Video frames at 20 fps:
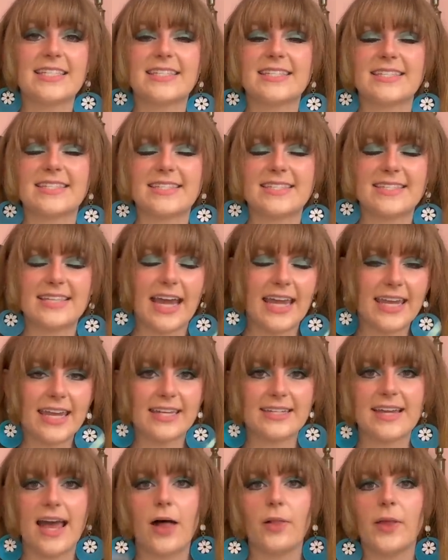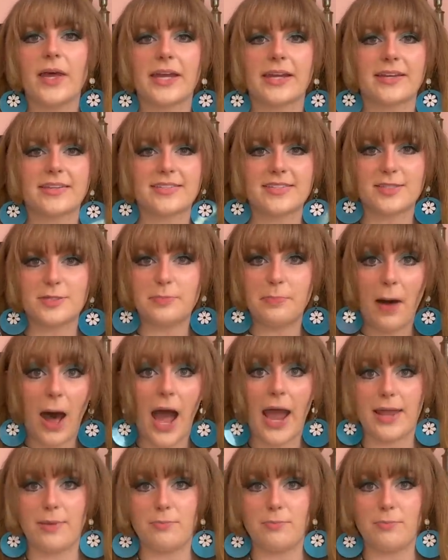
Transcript: psychedelic spy